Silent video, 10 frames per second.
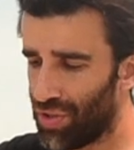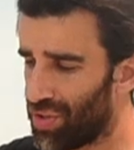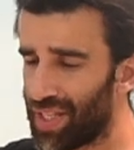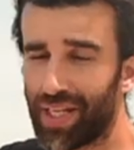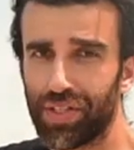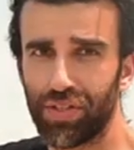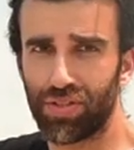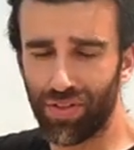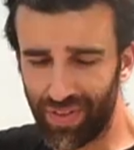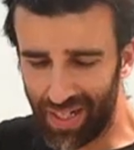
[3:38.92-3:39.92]
two
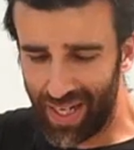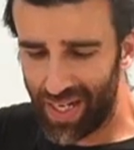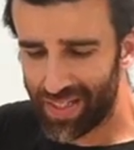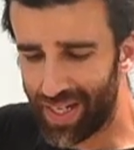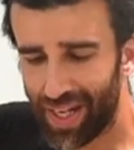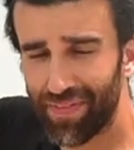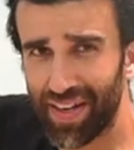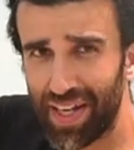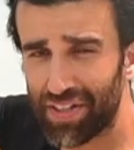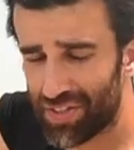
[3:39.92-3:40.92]
sections of the legs. I have
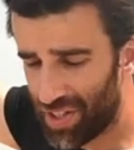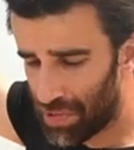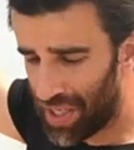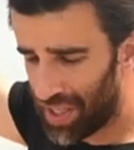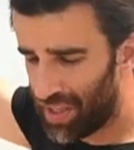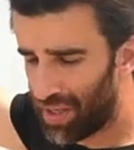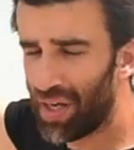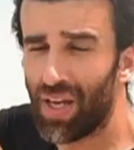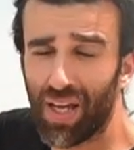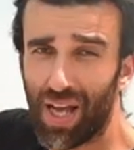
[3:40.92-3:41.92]
an extra one here.
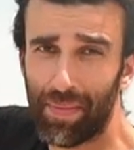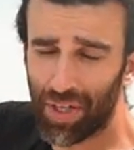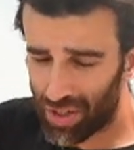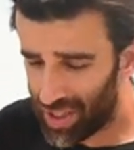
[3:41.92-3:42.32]
I'm not